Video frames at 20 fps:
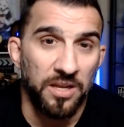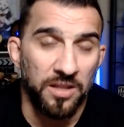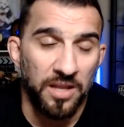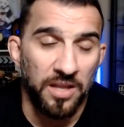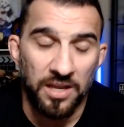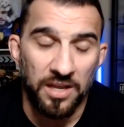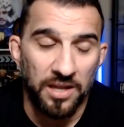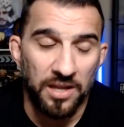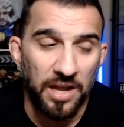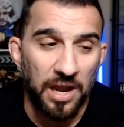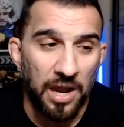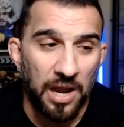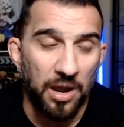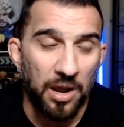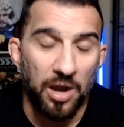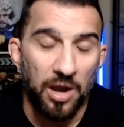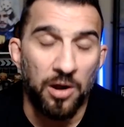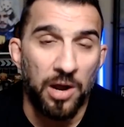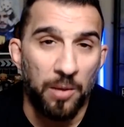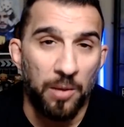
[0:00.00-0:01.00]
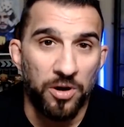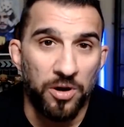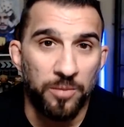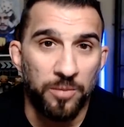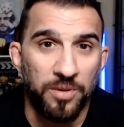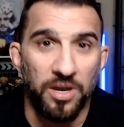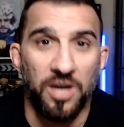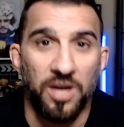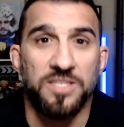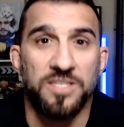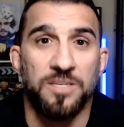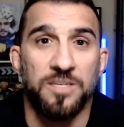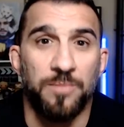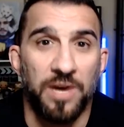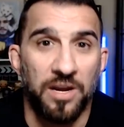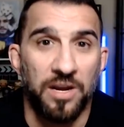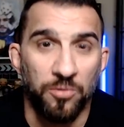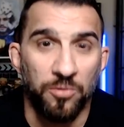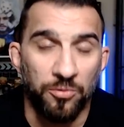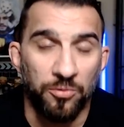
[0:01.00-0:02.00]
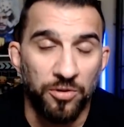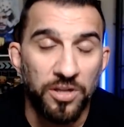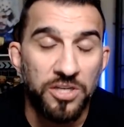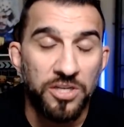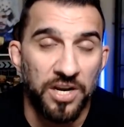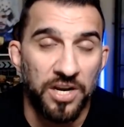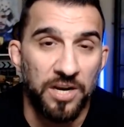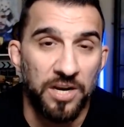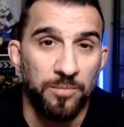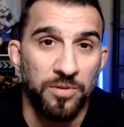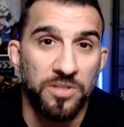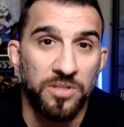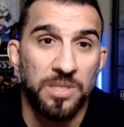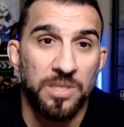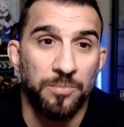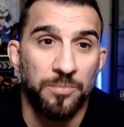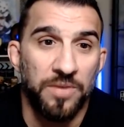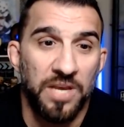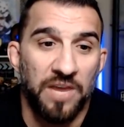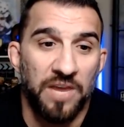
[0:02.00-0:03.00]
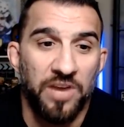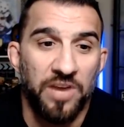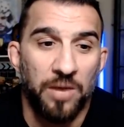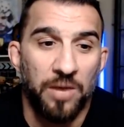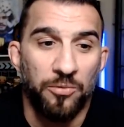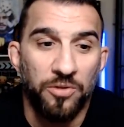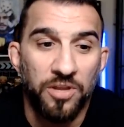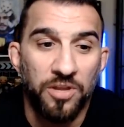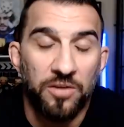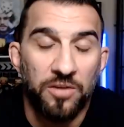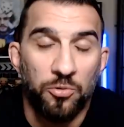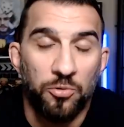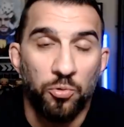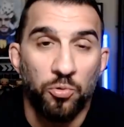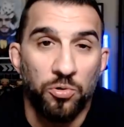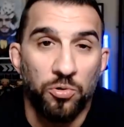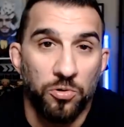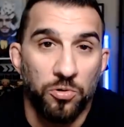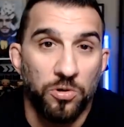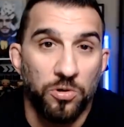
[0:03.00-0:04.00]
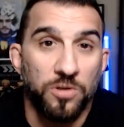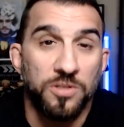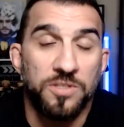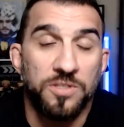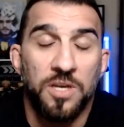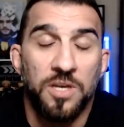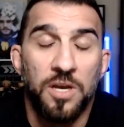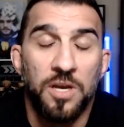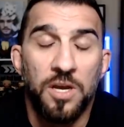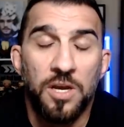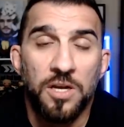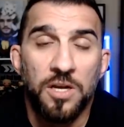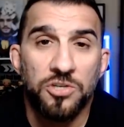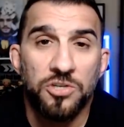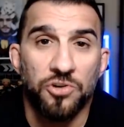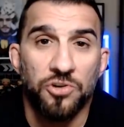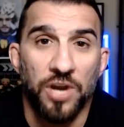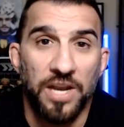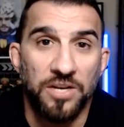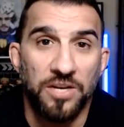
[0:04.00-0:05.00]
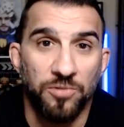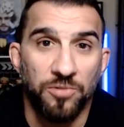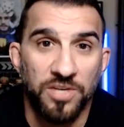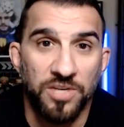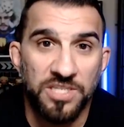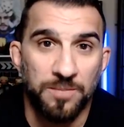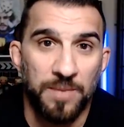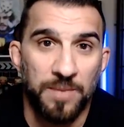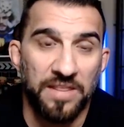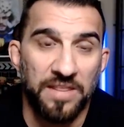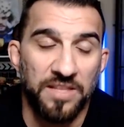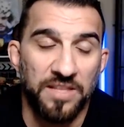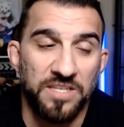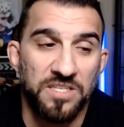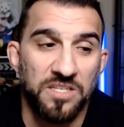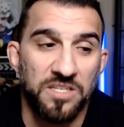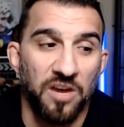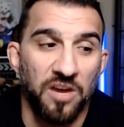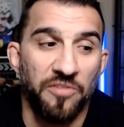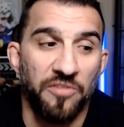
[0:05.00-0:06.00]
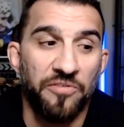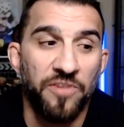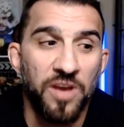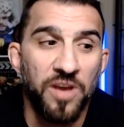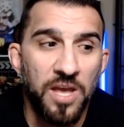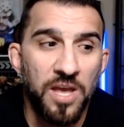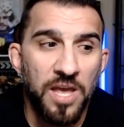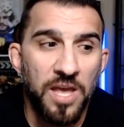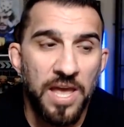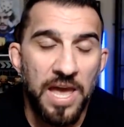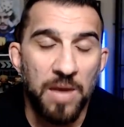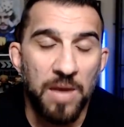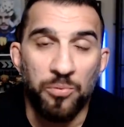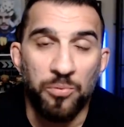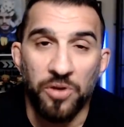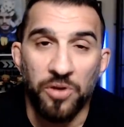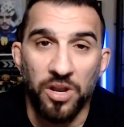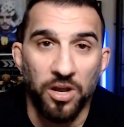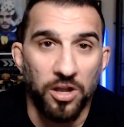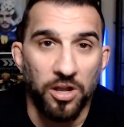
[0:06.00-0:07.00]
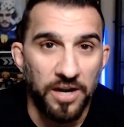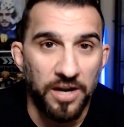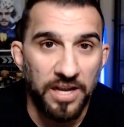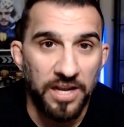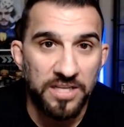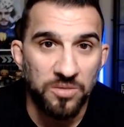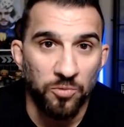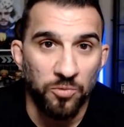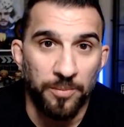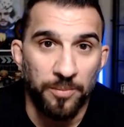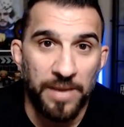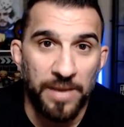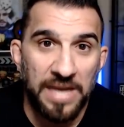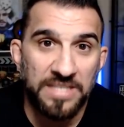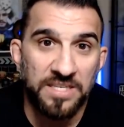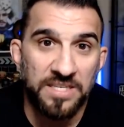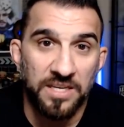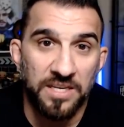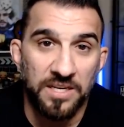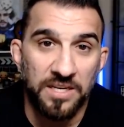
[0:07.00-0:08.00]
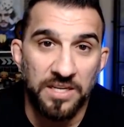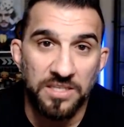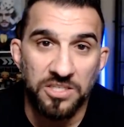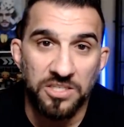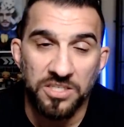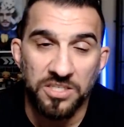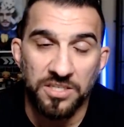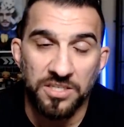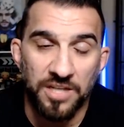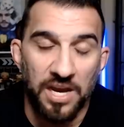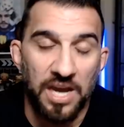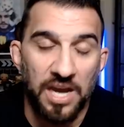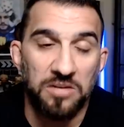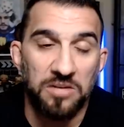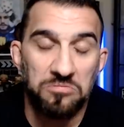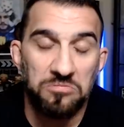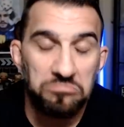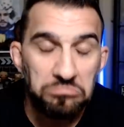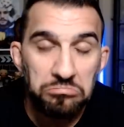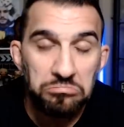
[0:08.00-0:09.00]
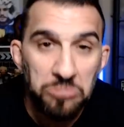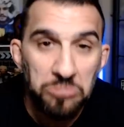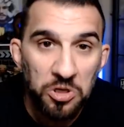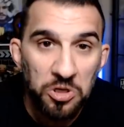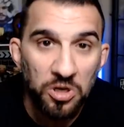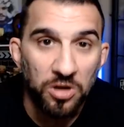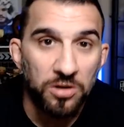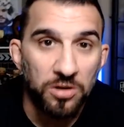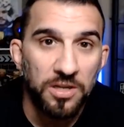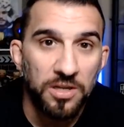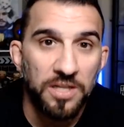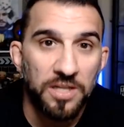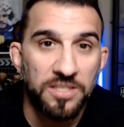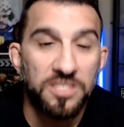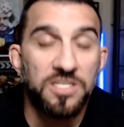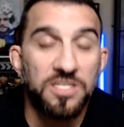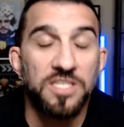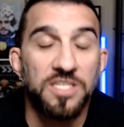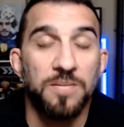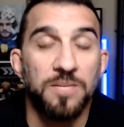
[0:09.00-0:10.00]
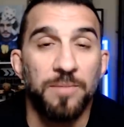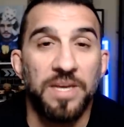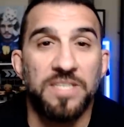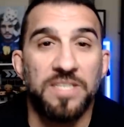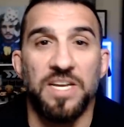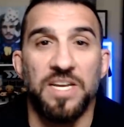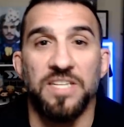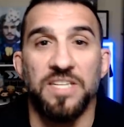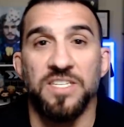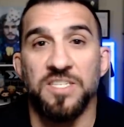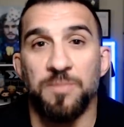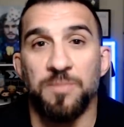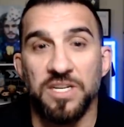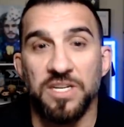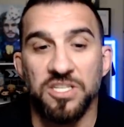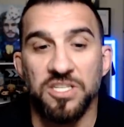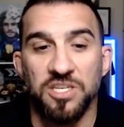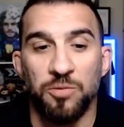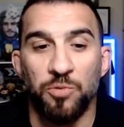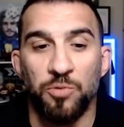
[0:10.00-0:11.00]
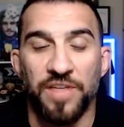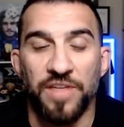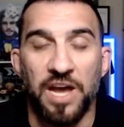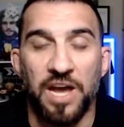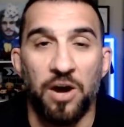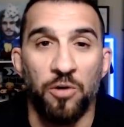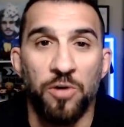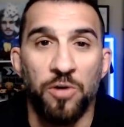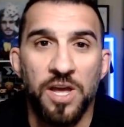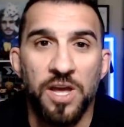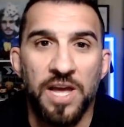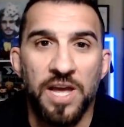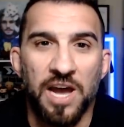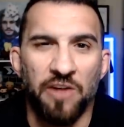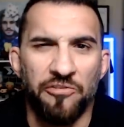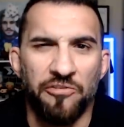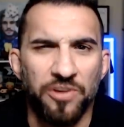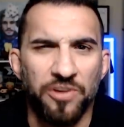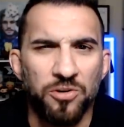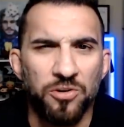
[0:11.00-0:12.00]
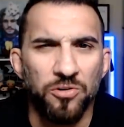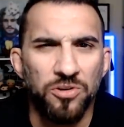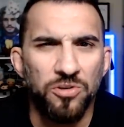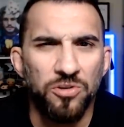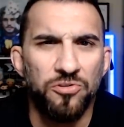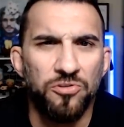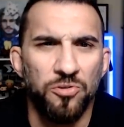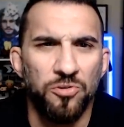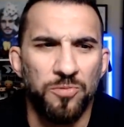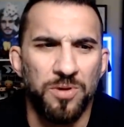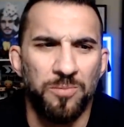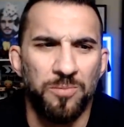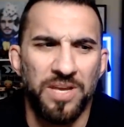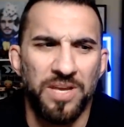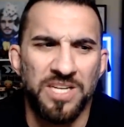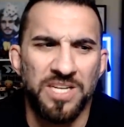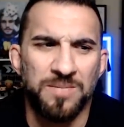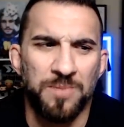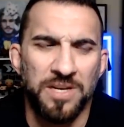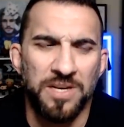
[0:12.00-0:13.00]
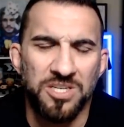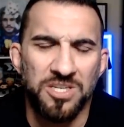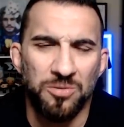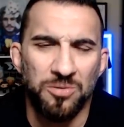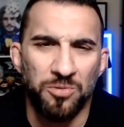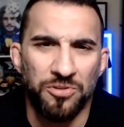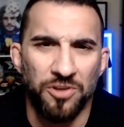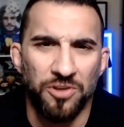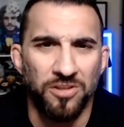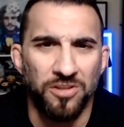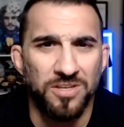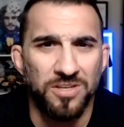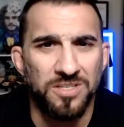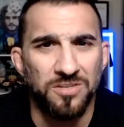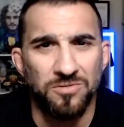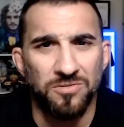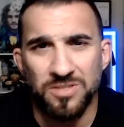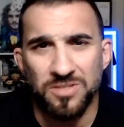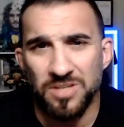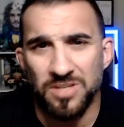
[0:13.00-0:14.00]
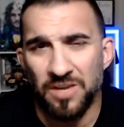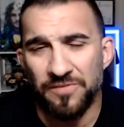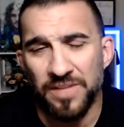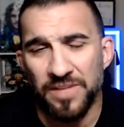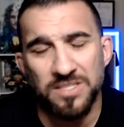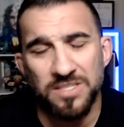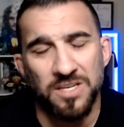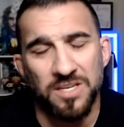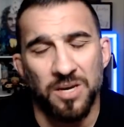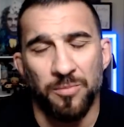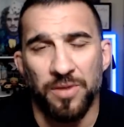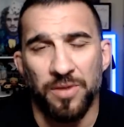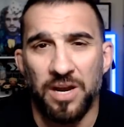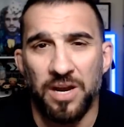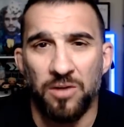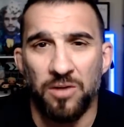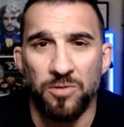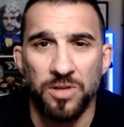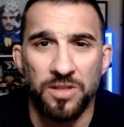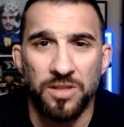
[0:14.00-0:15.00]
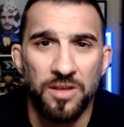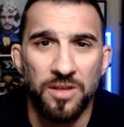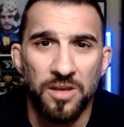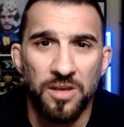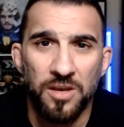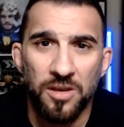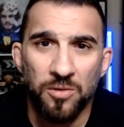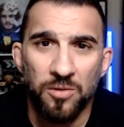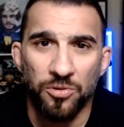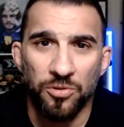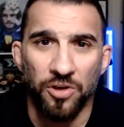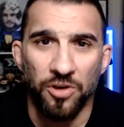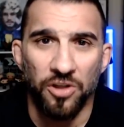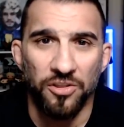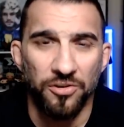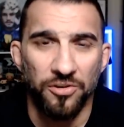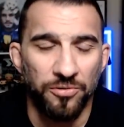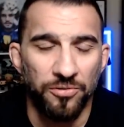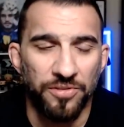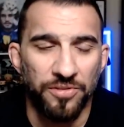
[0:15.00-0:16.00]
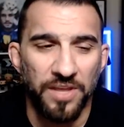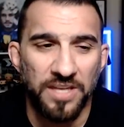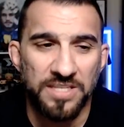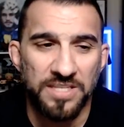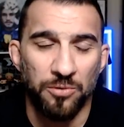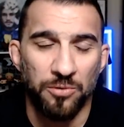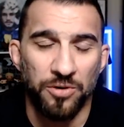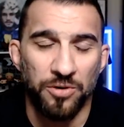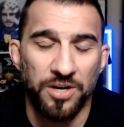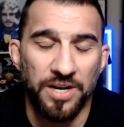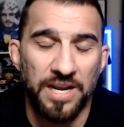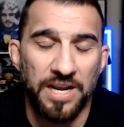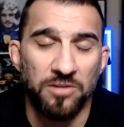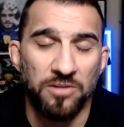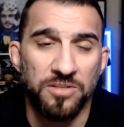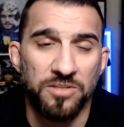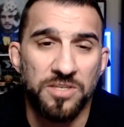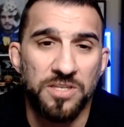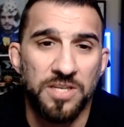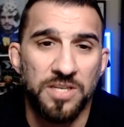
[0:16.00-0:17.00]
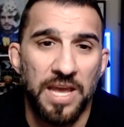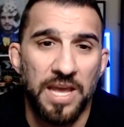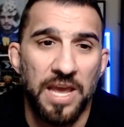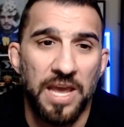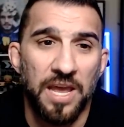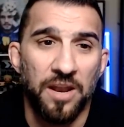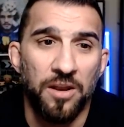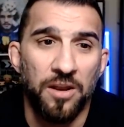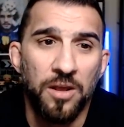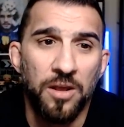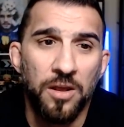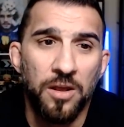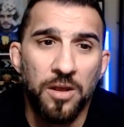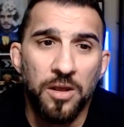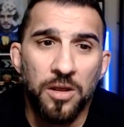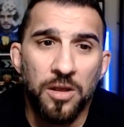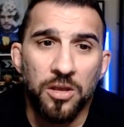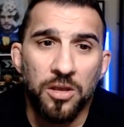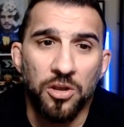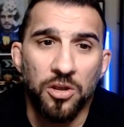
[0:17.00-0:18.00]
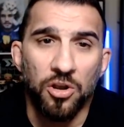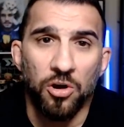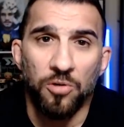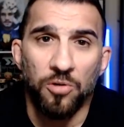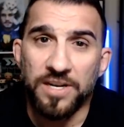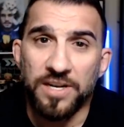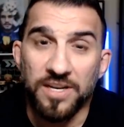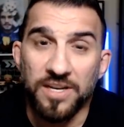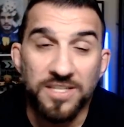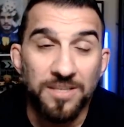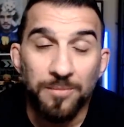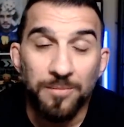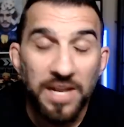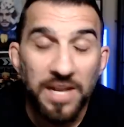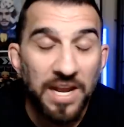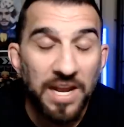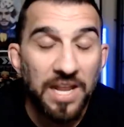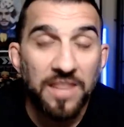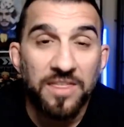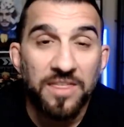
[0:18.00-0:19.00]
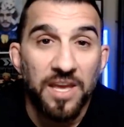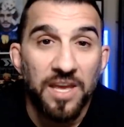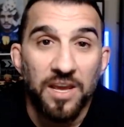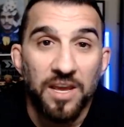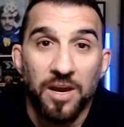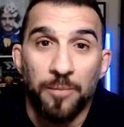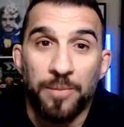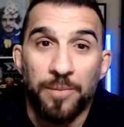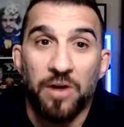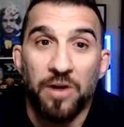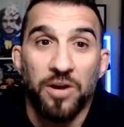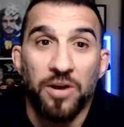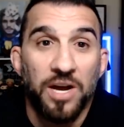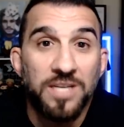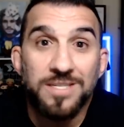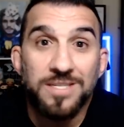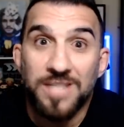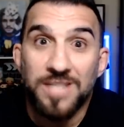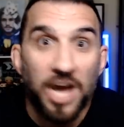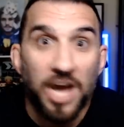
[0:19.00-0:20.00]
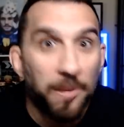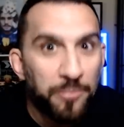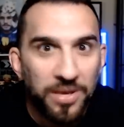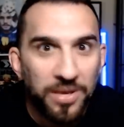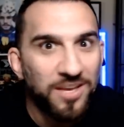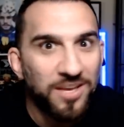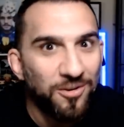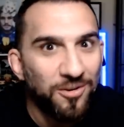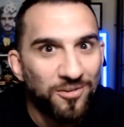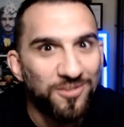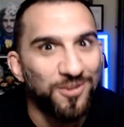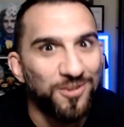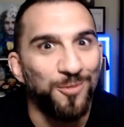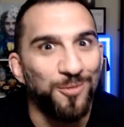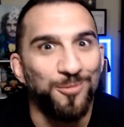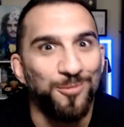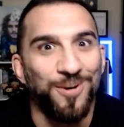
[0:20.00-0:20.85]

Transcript: Like I, I, I want to be honest about it. We're really trying to build something. I've got really cool goals trying to expand this stuff, and putting all our eggs in one basket is just not you know, it just doesn't make sense, especially with how how fickle YouTube could be, especially with all this new stuff that's coming out with with all the new things that were announced and you know, that doesn't mean anything about us stopping YouTube.